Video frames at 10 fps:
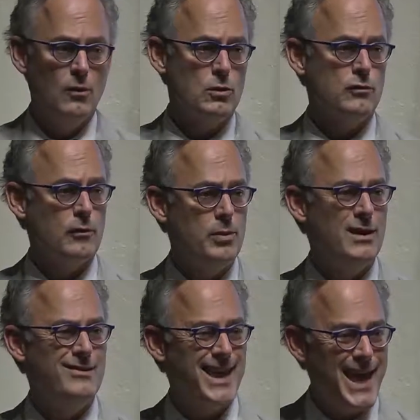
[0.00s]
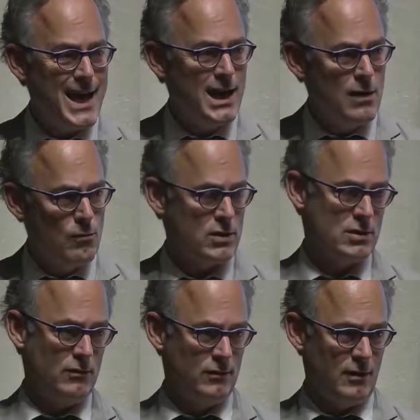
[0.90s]
which forbids any
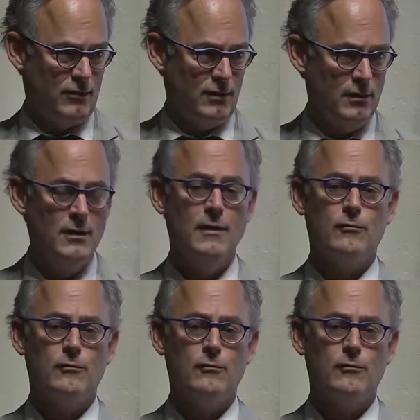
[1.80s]
Russian citizen